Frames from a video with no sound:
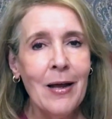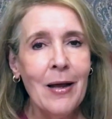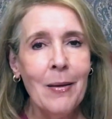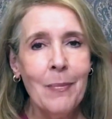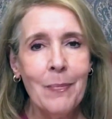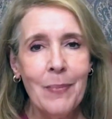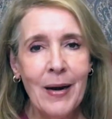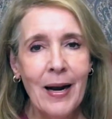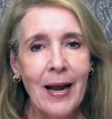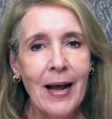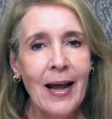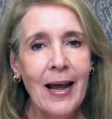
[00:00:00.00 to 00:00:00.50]

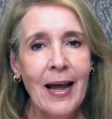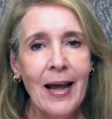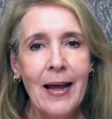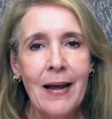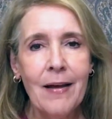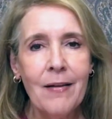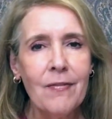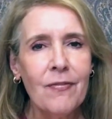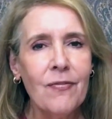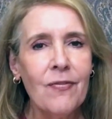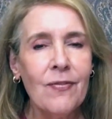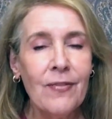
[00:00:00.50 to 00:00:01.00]
but I
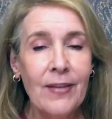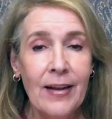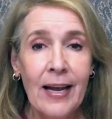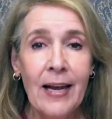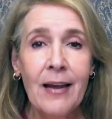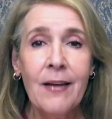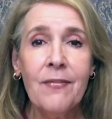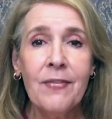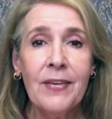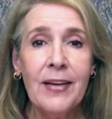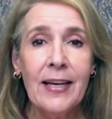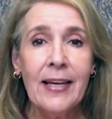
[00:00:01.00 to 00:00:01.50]
have
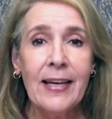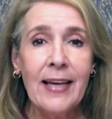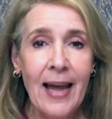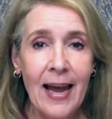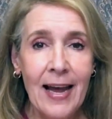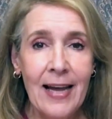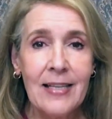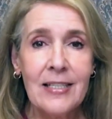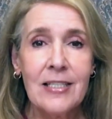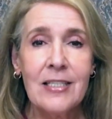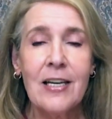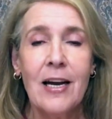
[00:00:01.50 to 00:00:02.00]
heavy
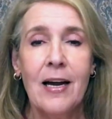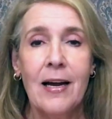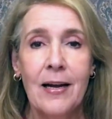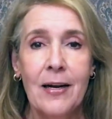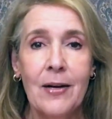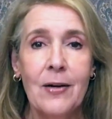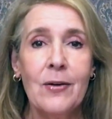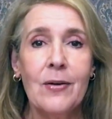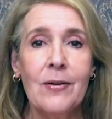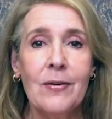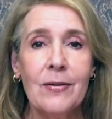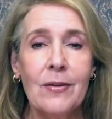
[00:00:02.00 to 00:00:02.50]
cast
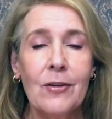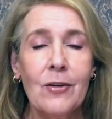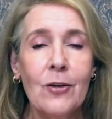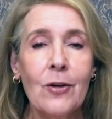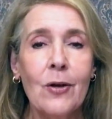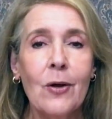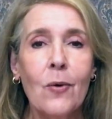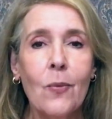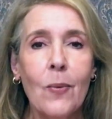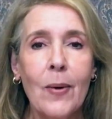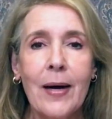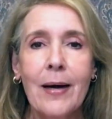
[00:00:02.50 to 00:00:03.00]
iron
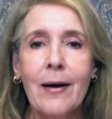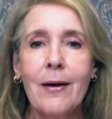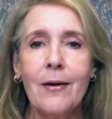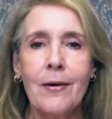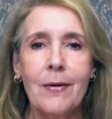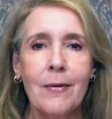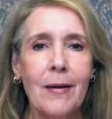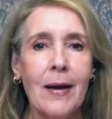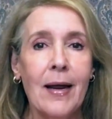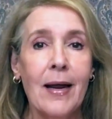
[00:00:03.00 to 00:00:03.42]
cookware.